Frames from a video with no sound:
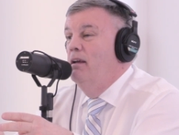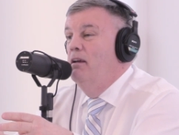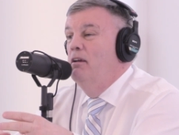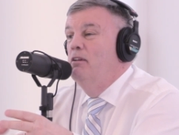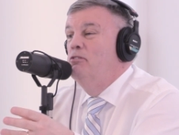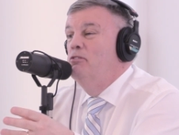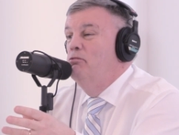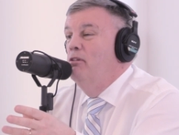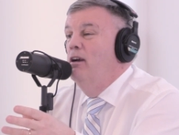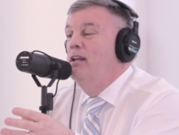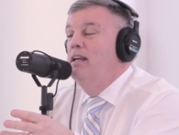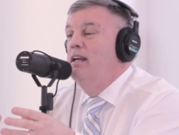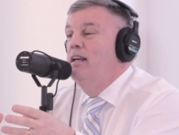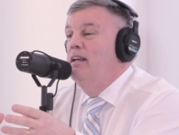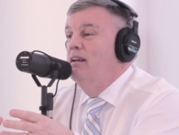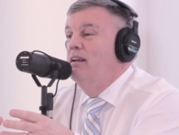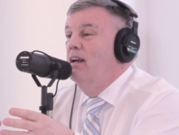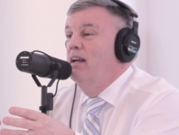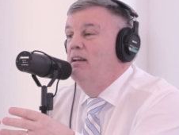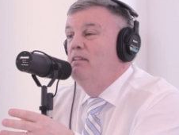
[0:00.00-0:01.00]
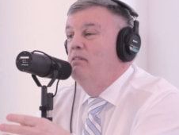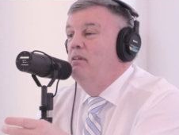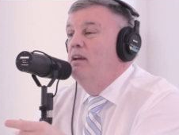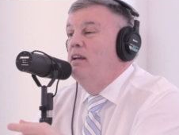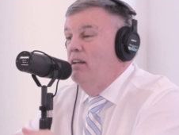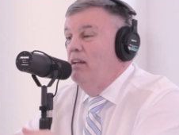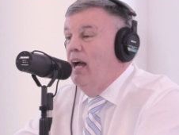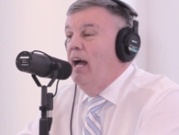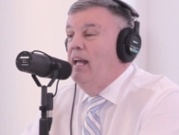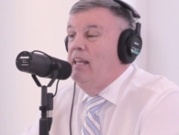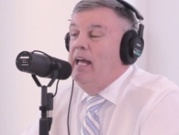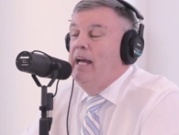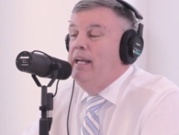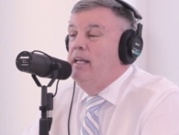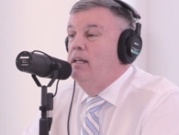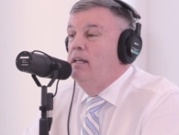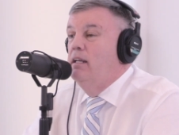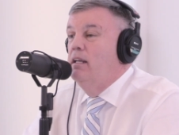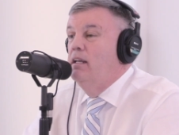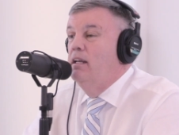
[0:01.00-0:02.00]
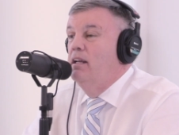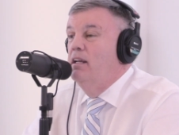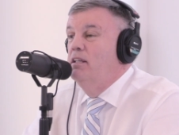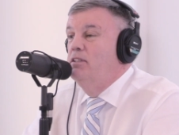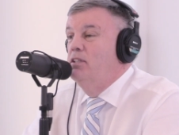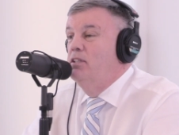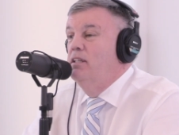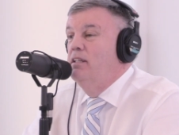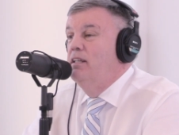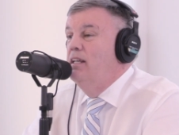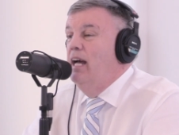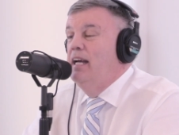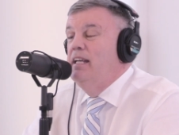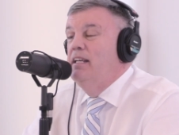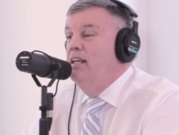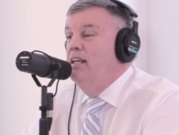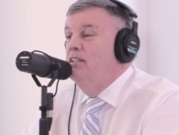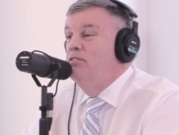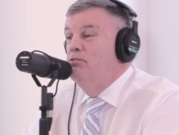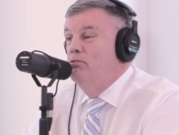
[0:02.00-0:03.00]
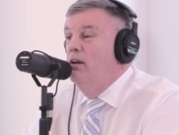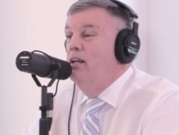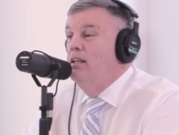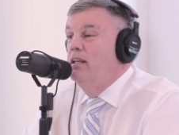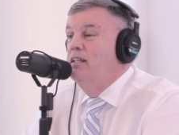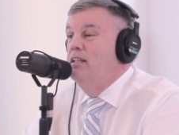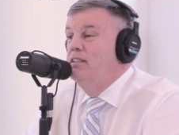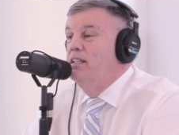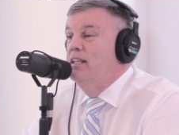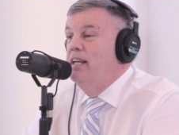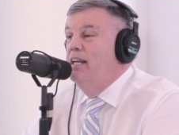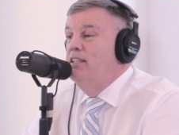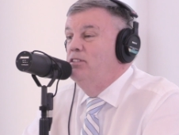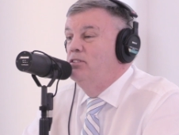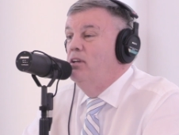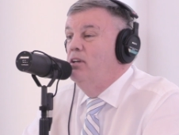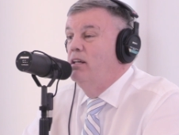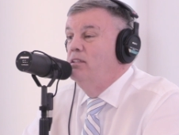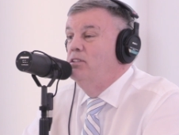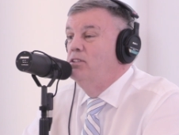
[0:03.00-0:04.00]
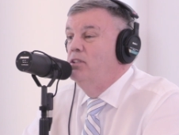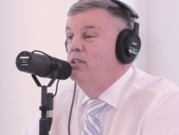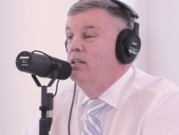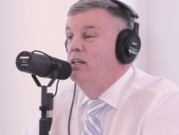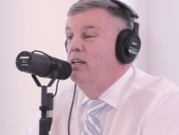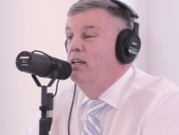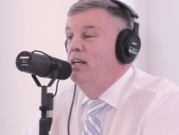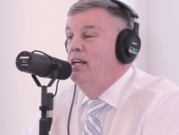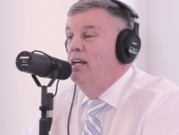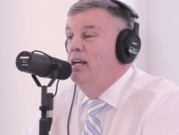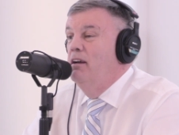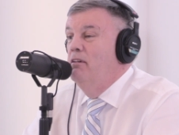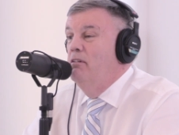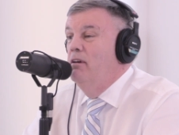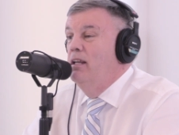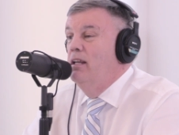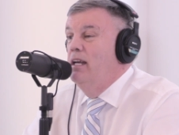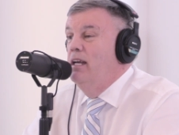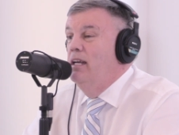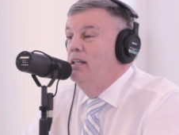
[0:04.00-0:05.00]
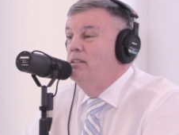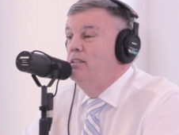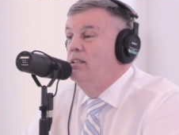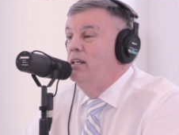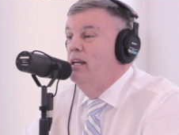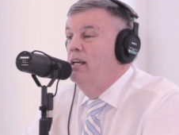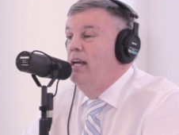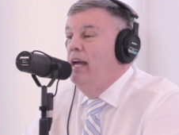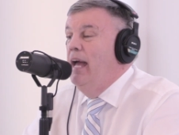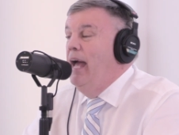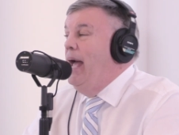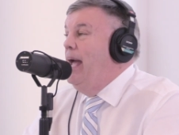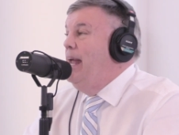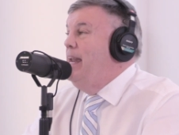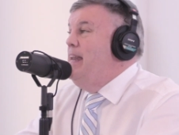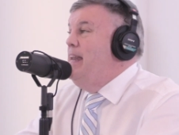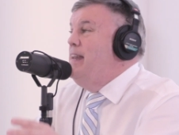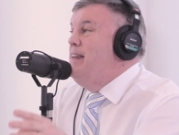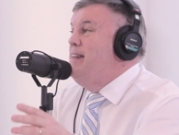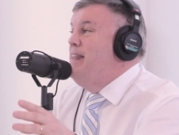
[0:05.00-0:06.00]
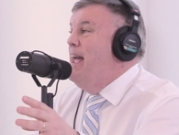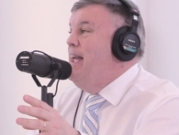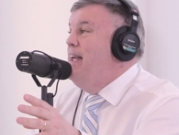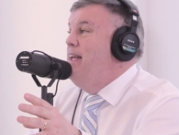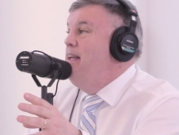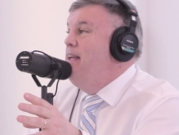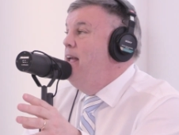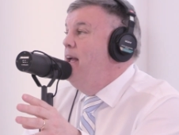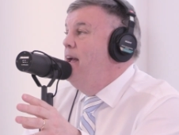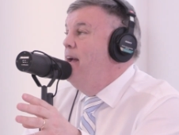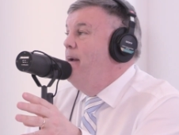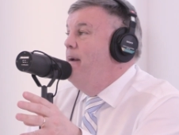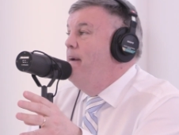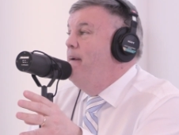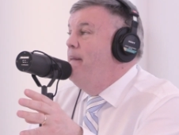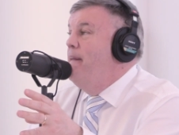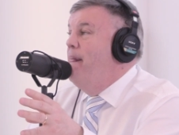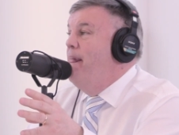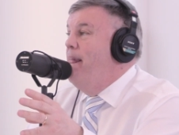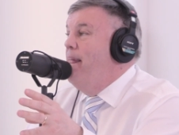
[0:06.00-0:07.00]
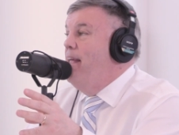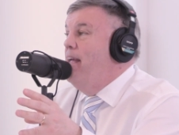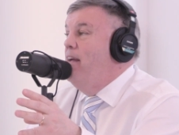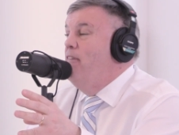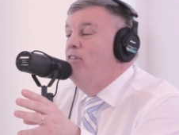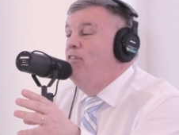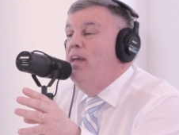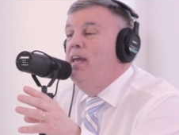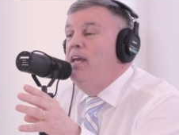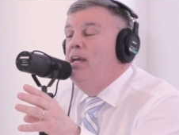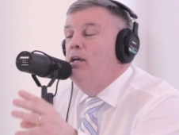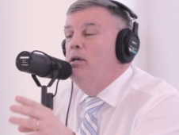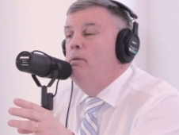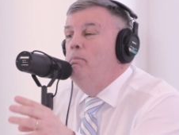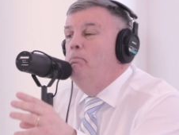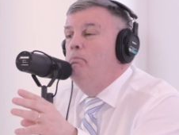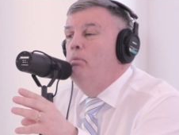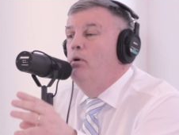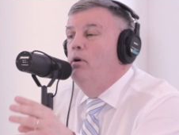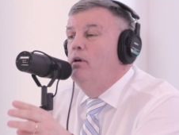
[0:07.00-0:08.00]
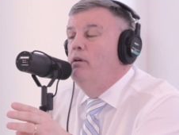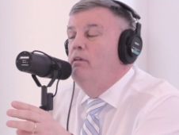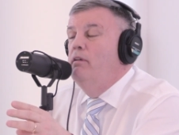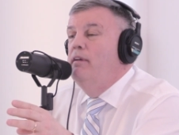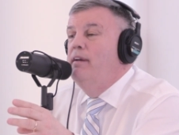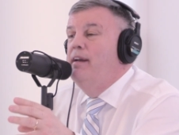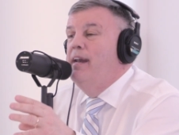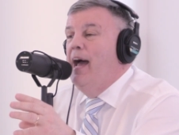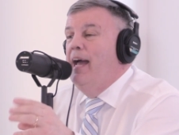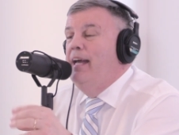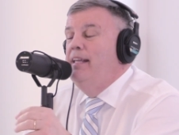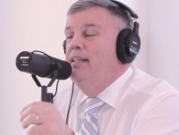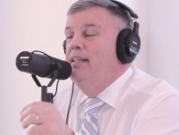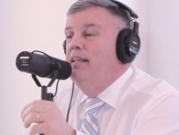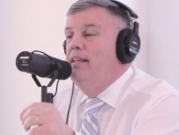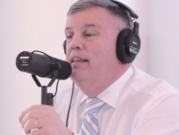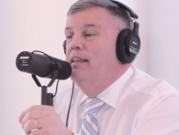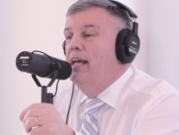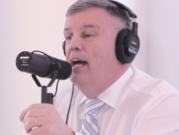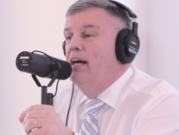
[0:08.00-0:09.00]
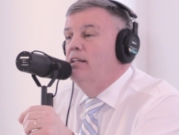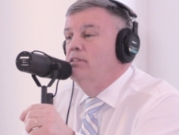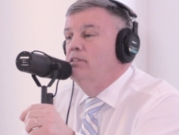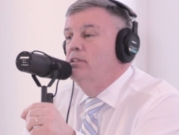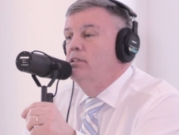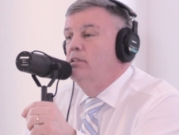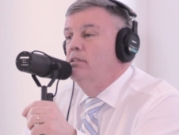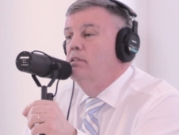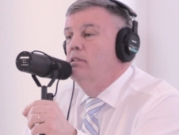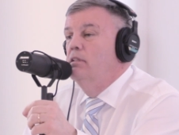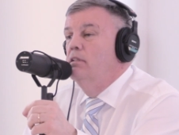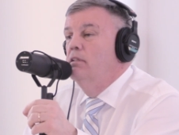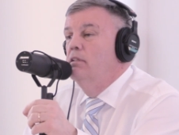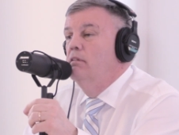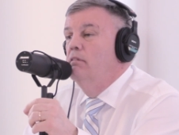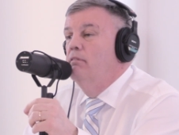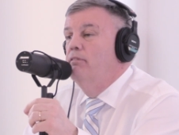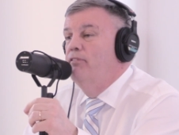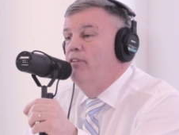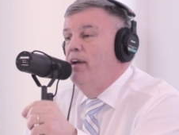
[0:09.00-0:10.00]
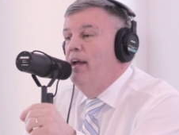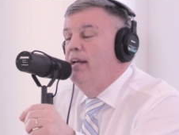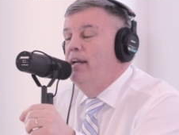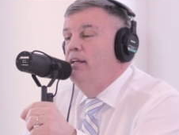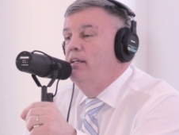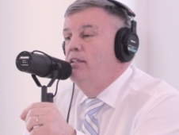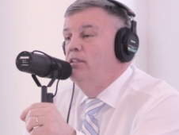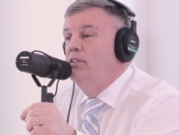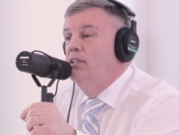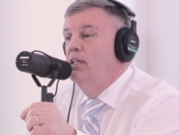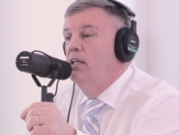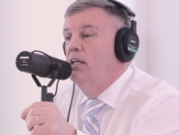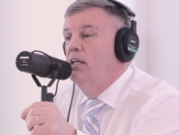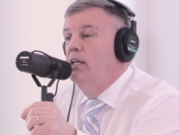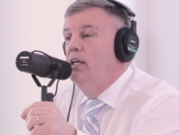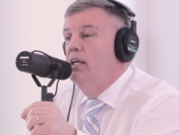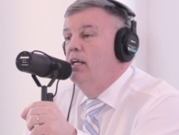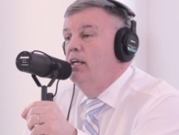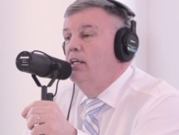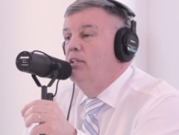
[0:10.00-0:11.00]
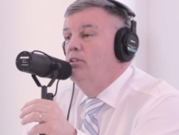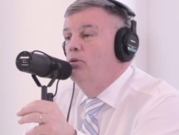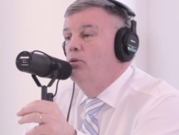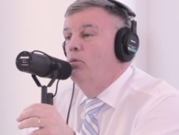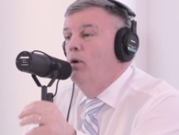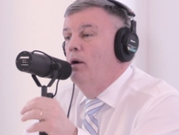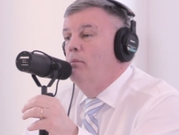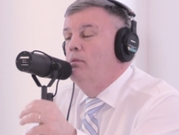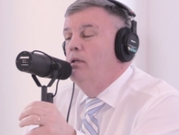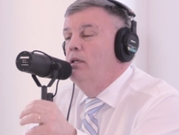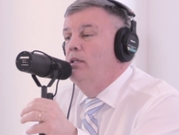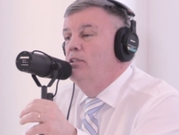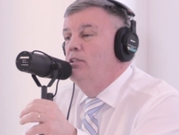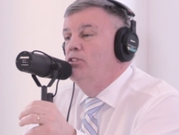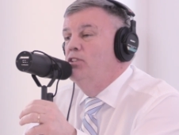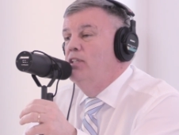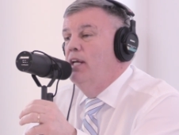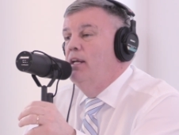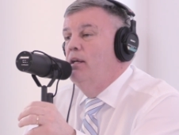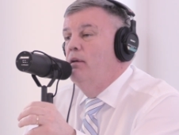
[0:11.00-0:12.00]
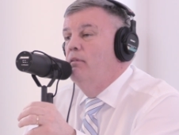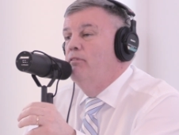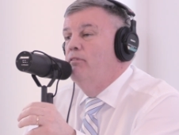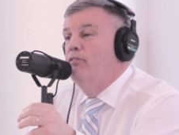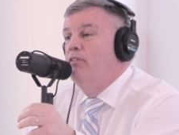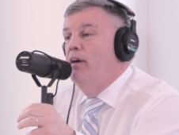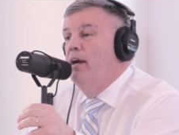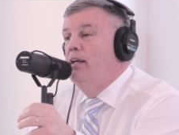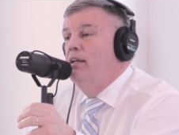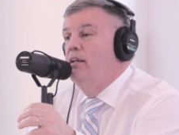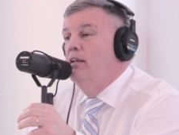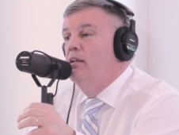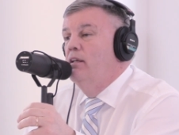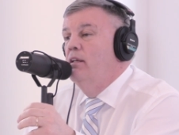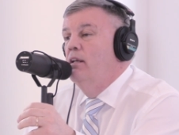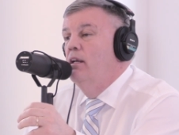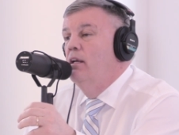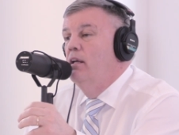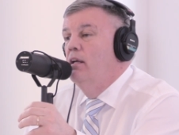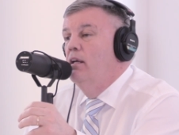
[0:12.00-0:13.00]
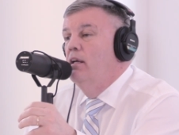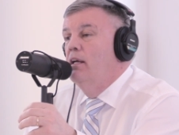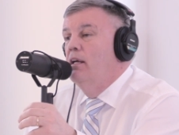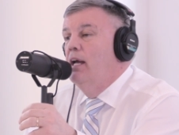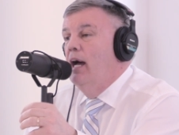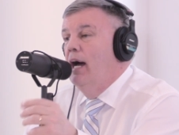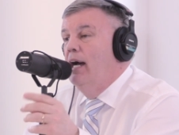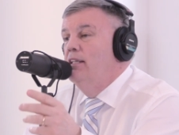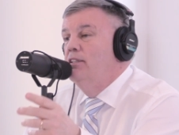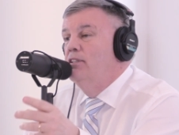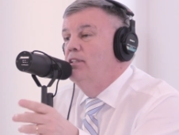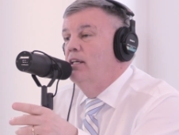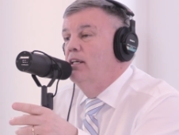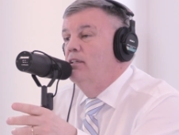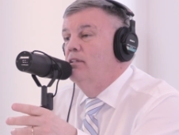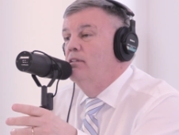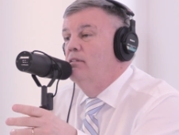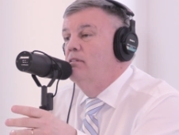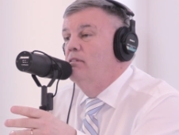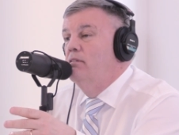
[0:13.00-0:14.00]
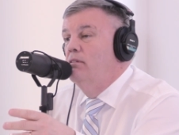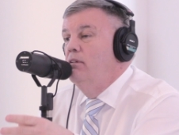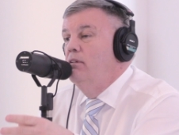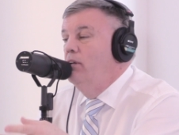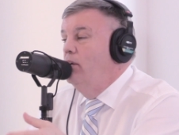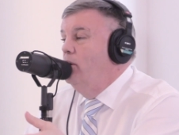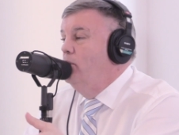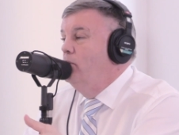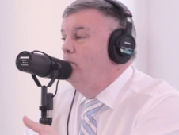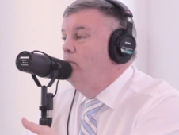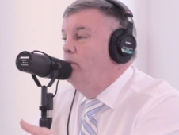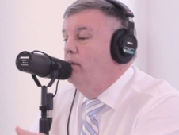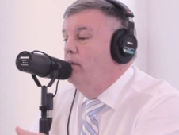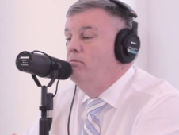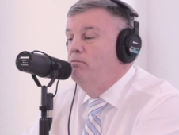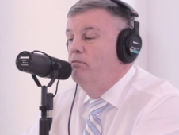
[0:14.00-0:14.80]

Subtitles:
It's really, I like it. It's a nice touch. It really is. And they, if he could put 90,000 fannies into Wembley Stadium fighting guys that are, you know,